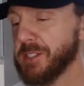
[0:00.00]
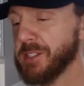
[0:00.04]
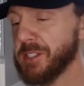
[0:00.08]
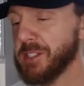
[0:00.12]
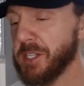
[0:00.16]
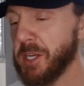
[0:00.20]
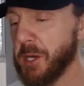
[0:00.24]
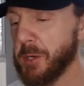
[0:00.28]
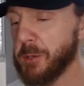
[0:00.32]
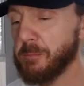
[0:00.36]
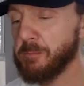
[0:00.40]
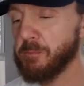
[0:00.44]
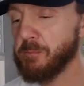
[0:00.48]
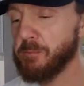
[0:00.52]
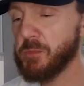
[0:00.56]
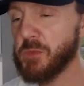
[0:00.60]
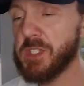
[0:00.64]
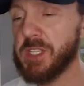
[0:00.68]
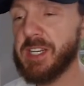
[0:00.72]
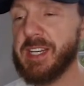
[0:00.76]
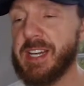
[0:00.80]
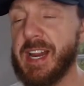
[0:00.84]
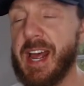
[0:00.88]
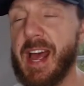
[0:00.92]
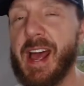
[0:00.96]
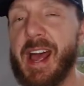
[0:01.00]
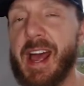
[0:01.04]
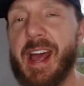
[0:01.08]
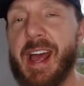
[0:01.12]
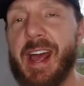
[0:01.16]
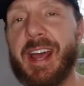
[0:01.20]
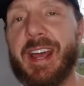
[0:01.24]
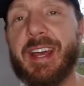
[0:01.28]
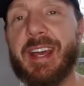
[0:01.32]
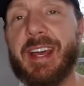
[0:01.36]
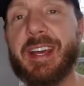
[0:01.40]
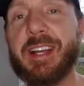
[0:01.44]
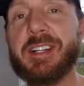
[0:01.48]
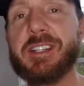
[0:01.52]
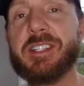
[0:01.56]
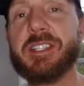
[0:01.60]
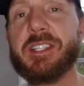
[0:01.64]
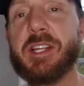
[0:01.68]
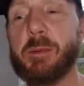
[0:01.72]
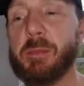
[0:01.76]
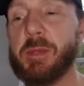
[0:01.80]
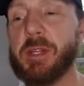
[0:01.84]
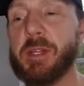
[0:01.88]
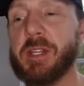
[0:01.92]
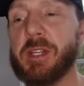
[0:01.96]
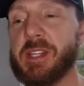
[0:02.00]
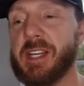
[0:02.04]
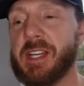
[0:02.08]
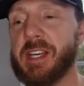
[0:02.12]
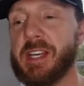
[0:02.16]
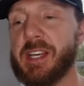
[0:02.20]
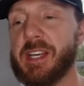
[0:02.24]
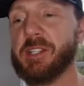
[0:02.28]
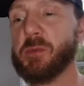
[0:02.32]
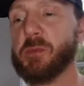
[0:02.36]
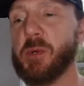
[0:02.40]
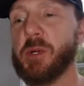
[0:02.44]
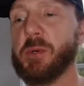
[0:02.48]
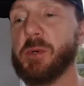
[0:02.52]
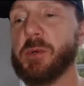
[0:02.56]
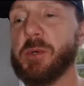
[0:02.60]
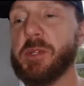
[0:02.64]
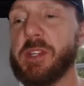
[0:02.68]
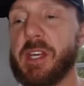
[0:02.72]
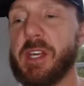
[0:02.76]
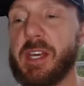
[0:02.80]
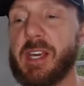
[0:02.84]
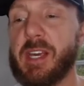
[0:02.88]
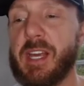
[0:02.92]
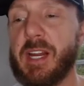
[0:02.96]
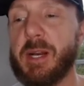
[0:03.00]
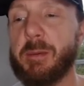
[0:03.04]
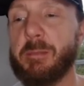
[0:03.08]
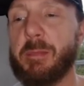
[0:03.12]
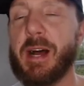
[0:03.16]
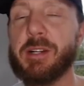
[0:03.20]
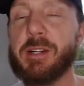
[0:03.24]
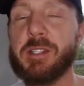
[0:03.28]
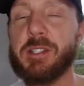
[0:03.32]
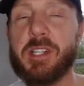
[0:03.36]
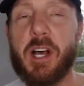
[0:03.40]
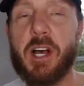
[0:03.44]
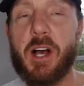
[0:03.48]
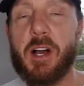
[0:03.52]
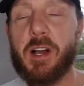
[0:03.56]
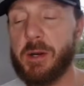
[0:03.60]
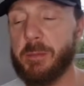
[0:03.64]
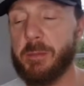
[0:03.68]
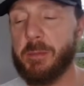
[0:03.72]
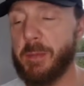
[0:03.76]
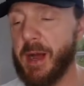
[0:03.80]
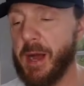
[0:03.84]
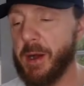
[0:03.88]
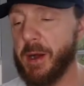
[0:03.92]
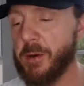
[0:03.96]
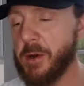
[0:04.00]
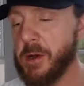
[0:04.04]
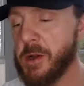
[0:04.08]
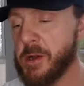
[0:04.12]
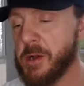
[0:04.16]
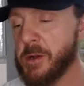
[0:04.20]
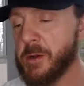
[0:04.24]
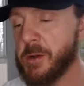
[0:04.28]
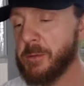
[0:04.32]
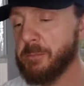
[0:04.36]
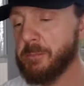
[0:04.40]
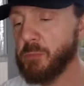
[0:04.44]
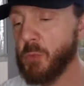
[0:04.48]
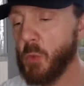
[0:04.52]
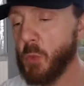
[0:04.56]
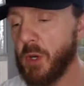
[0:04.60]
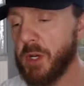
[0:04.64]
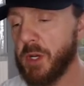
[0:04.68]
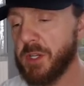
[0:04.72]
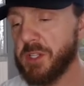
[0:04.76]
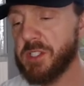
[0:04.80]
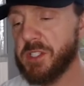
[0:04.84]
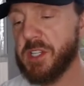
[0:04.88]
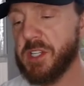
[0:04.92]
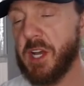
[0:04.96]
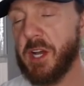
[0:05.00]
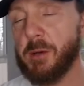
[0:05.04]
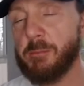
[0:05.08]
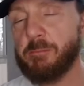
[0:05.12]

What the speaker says: So today, some of the things we were thinking about talking about was